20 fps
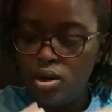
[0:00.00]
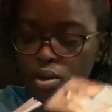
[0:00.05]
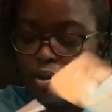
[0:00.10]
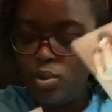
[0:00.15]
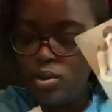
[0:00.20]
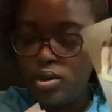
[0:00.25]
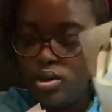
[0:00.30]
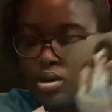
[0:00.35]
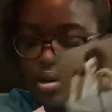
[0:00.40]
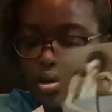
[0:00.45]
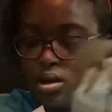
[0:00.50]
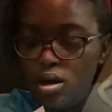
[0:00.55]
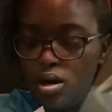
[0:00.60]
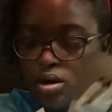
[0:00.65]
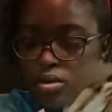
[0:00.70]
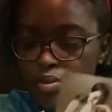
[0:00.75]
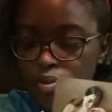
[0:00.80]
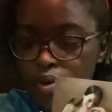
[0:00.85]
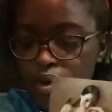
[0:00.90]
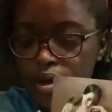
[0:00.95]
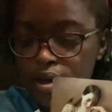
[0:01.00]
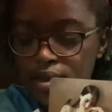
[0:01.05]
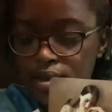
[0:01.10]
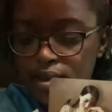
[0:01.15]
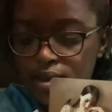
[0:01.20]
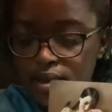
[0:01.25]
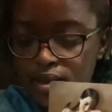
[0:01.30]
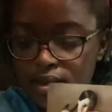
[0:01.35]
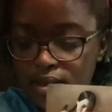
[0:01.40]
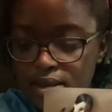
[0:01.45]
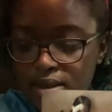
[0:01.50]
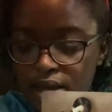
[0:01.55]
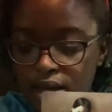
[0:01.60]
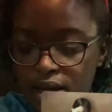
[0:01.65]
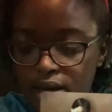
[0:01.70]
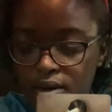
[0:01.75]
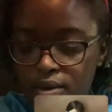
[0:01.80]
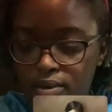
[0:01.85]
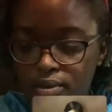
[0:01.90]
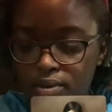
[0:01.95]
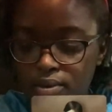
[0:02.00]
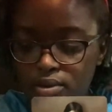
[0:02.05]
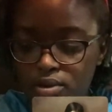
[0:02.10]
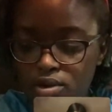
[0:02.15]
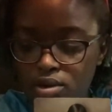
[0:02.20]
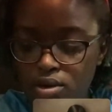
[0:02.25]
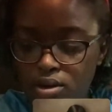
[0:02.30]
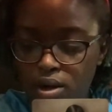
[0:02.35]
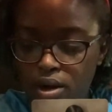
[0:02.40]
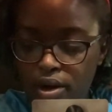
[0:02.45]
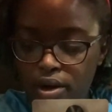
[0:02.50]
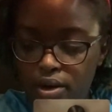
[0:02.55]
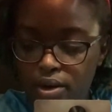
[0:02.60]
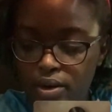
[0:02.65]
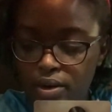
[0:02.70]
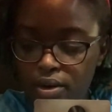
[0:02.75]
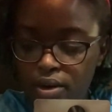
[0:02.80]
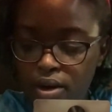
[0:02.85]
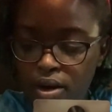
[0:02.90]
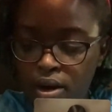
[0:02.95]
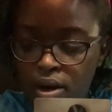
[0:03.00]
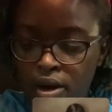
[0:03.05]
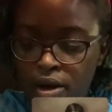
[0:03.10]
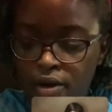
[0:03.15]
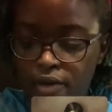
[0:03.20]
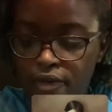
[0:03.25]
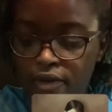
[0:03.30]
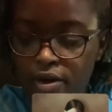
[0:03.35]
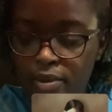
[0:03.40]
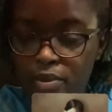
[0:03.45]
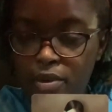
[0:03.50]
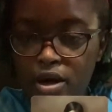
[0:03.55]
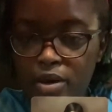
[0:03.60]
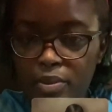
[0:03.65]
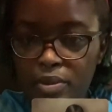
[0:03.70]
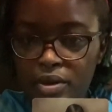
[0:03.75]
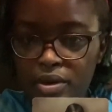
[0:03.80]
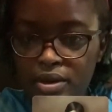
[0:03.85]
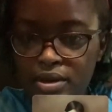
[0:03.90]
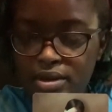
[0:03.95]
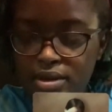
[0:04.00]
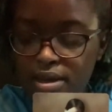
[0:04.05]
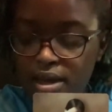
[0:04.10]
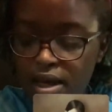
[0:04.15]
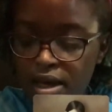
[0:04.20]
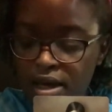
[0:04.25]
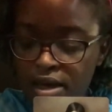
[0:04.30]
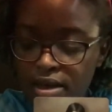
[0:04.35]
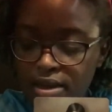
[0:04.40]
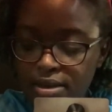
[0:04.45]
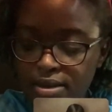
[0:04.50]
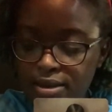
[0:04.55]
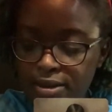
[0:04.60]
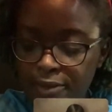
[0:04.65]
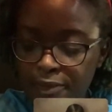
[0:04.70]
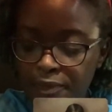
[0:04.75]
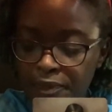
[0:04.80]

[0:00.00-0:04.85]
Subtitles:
with long braids, looks down to earth from up in the skies.